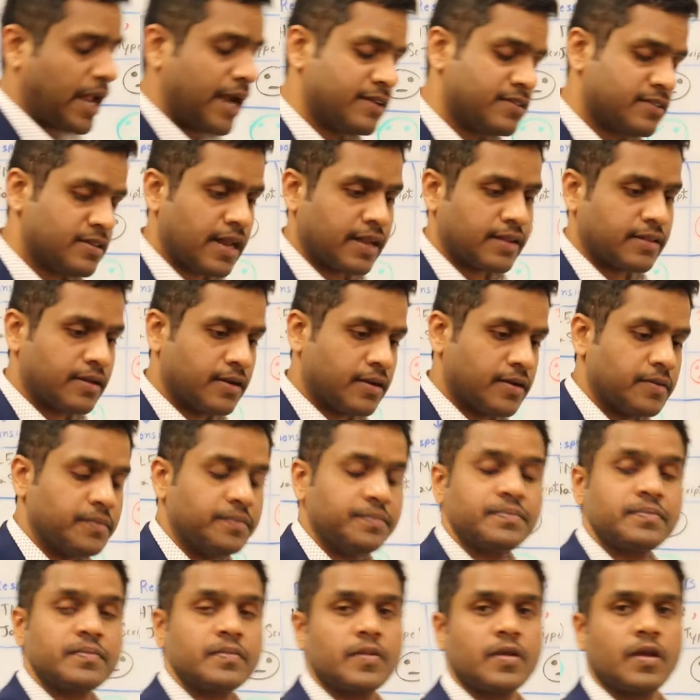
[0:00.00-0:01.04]
that's like
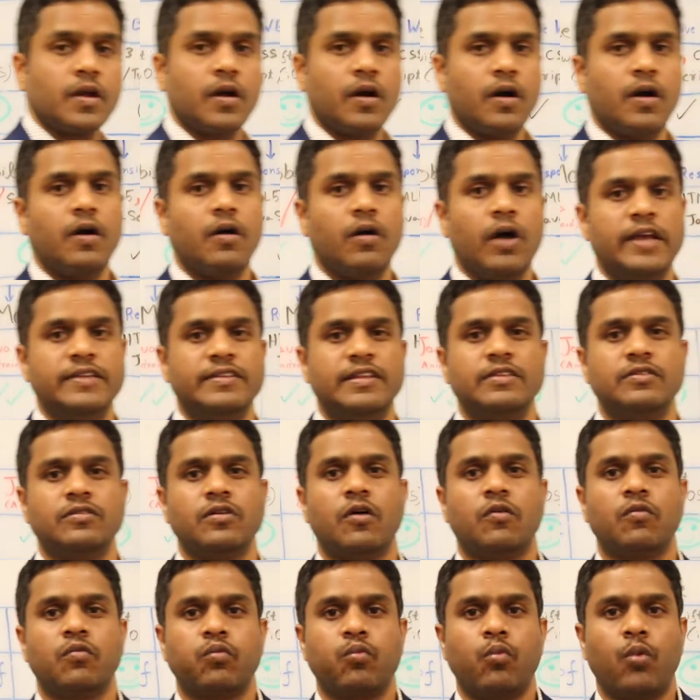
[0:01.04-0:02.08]
the
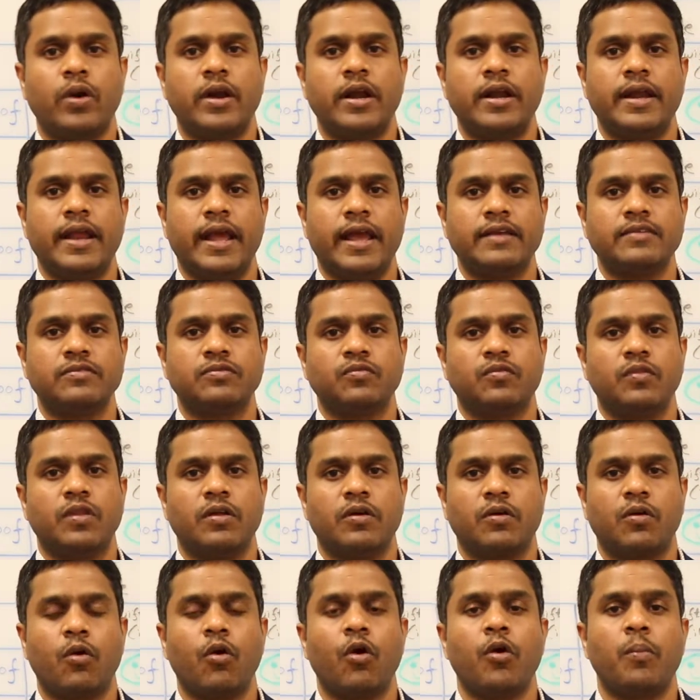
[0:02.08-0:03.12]
essence of what it takes,
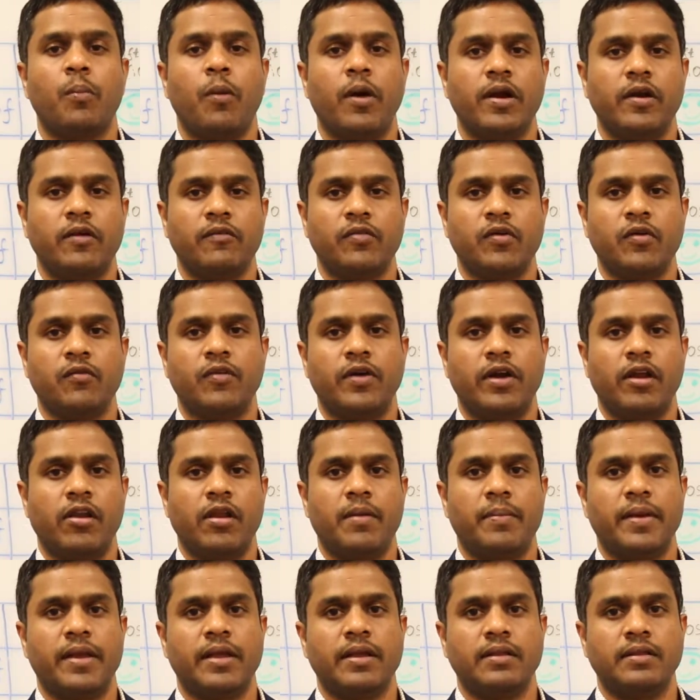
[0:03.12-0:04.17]
the core point of view for
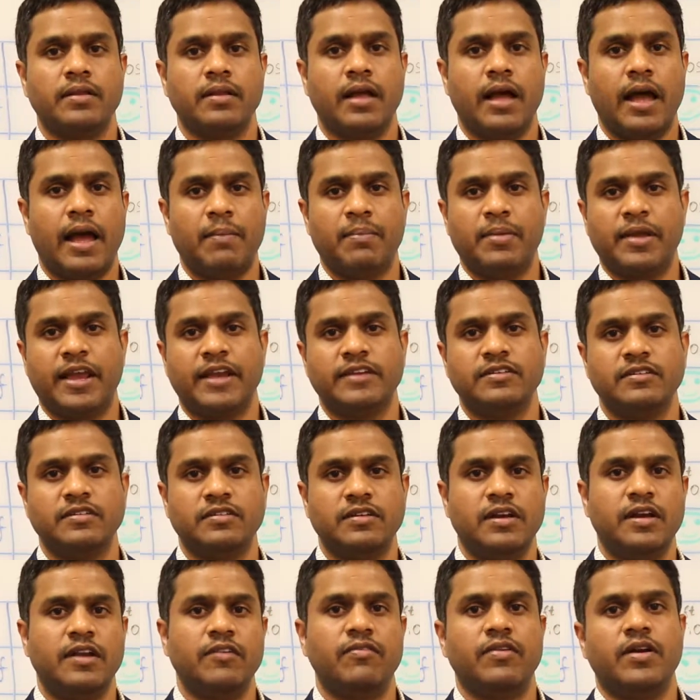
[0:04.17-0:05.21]
developing
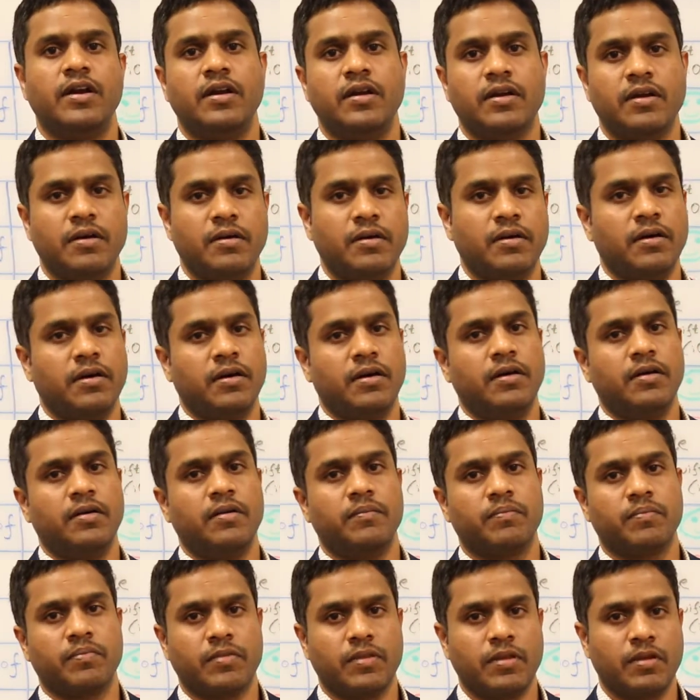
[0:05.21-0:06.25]
applications in different
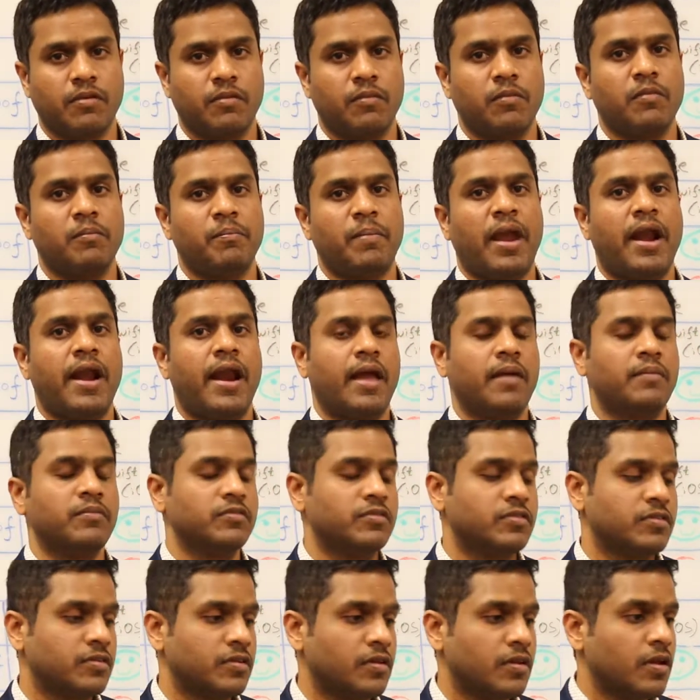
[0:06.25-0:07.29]

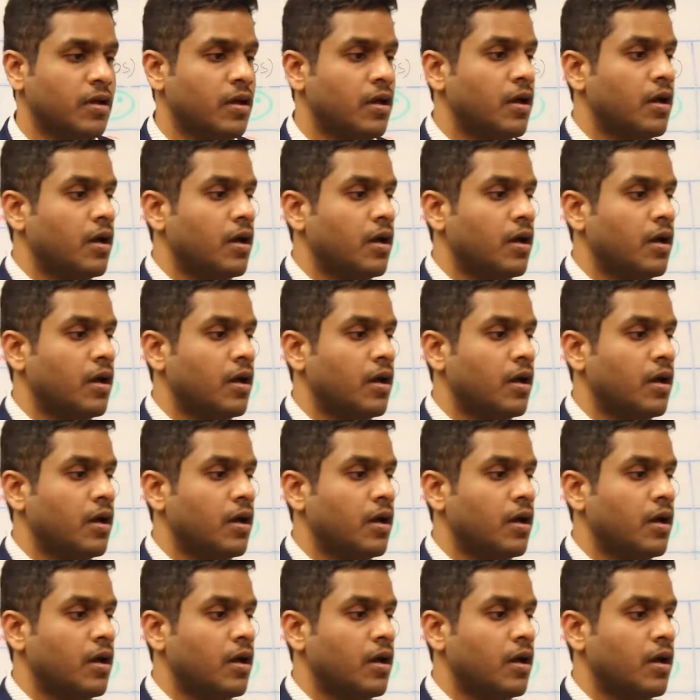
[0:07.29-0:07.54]
paradigms.